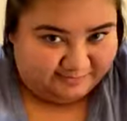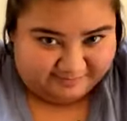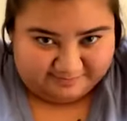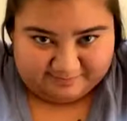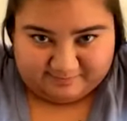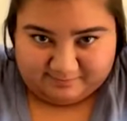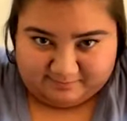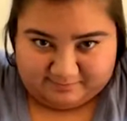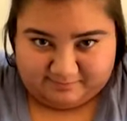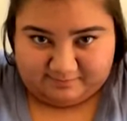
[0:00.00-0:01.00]

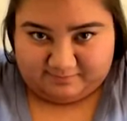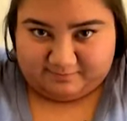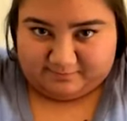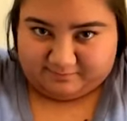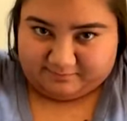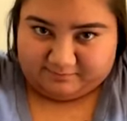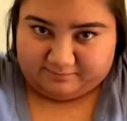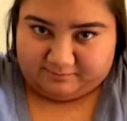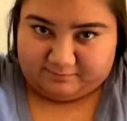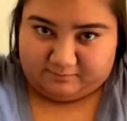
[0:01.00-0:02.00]

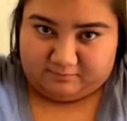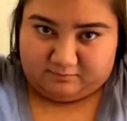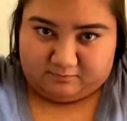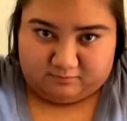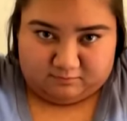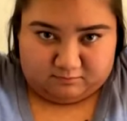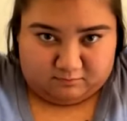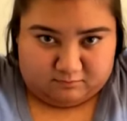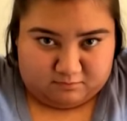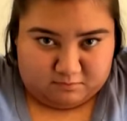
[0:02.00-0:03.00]

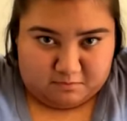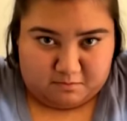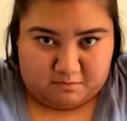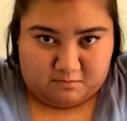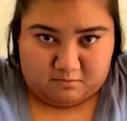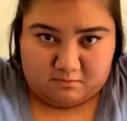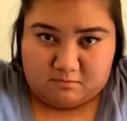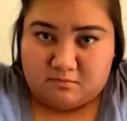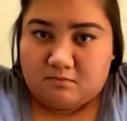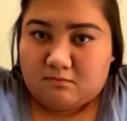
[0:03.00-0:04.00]

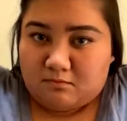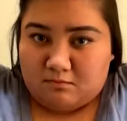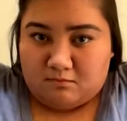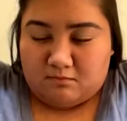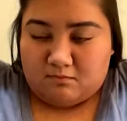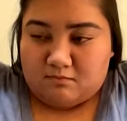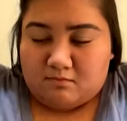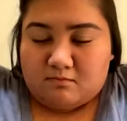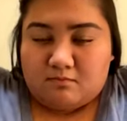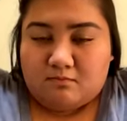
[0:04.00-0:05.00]

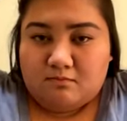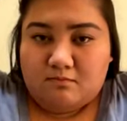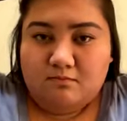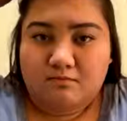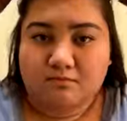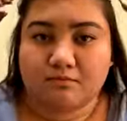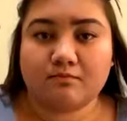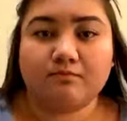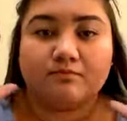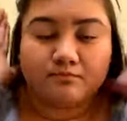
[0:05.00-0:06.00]

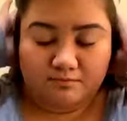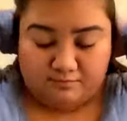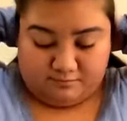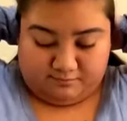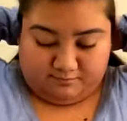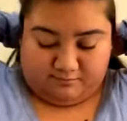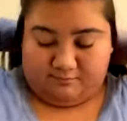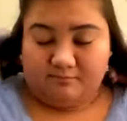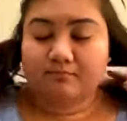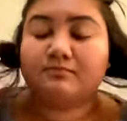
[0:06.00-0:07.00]

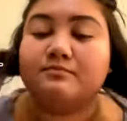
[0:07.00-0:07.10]
Nothing is said.